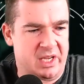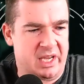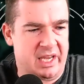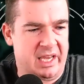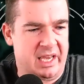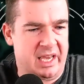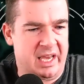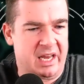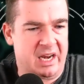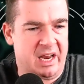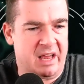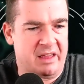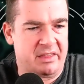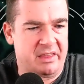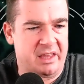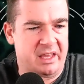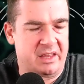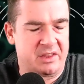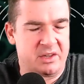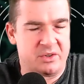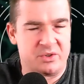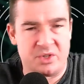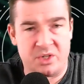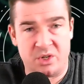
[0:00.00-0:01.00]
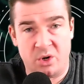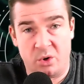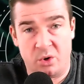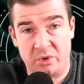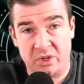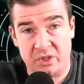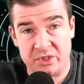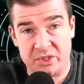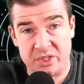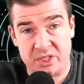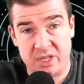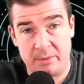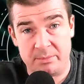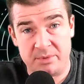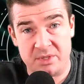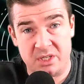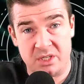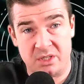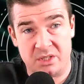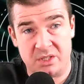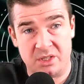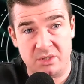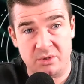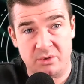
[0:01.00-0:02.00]
And I think there's no real
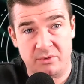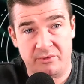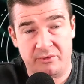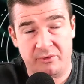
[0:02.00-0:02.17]
substitute